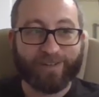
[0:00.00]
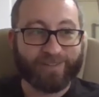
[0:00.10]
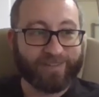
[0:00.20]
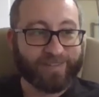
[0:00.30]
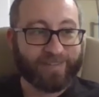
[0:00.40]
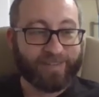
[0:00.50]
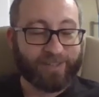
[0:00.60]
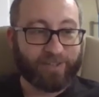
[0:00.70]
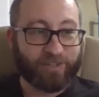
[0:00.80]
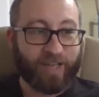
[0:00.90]
has
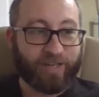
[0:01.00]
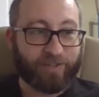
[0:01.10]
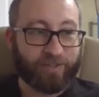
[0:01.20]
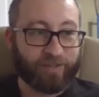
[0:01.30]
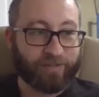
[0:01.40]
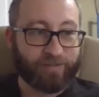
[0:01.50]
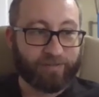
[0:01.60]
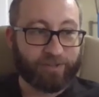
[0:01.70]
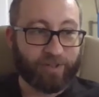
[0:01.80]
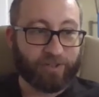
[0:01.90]
decided to
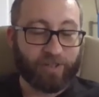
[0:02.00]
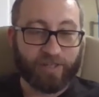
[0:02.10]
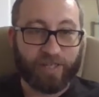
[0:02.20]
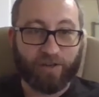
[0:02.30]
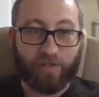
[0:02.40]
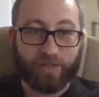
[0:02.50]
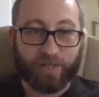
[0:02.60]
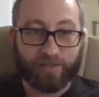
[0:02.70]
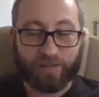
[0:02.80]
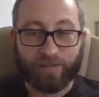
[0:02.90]
start talking on the
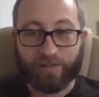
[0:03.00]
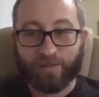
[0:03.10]
desk.